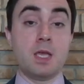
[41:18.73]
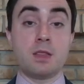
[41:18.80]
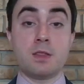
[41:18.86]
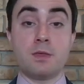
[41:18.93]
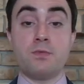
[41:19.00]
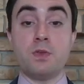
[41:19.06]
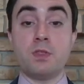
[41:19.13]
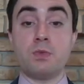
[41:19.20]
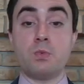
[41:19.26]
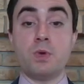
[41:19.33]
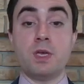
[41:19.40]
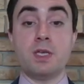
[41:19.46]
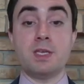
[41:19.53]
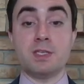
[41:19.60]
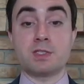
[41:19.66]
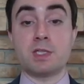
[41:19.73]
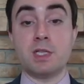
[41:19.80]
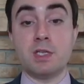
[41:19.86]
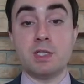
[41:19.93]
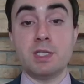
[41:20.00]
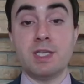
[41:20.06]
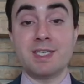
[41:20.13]
The 5th way is
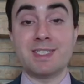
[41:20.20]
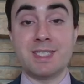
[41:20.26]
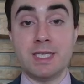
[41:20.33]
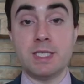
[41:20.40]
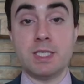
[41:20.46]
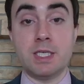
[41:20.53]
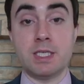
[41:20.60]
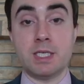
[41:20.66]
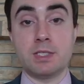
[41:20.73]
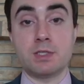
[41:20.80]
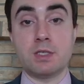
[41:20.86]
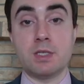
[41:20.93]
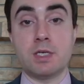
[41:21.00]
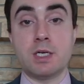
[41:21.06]
clearly a teleological